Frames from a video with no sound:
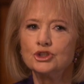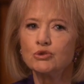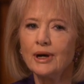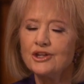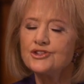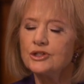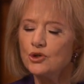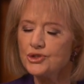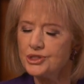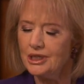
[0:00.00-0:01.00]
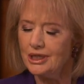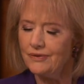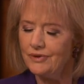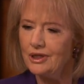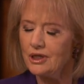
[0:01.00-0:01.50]
trends that you're seeing
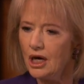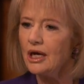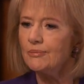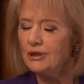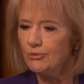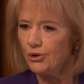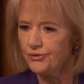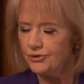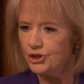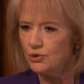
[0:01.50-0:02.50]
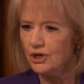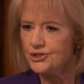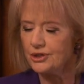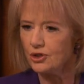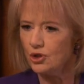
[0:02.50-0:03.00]
in the economy, both in the
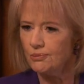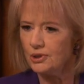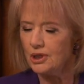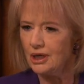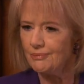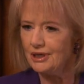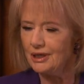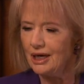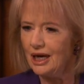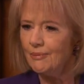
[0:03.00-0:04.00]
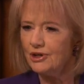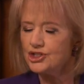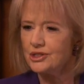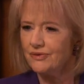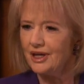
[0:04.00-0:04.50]
US and the global economy, how
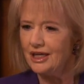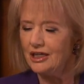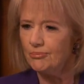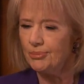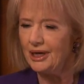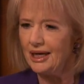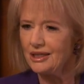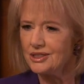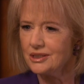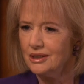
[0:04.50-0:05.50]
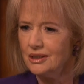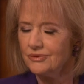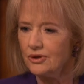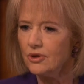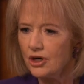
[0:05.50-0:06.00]
much do they impact
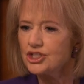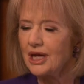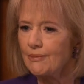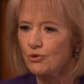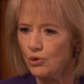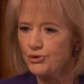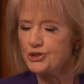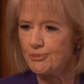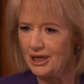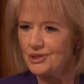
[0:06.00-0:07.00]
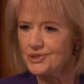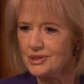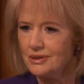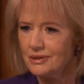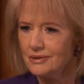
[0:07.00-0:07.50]
the large cap growth space?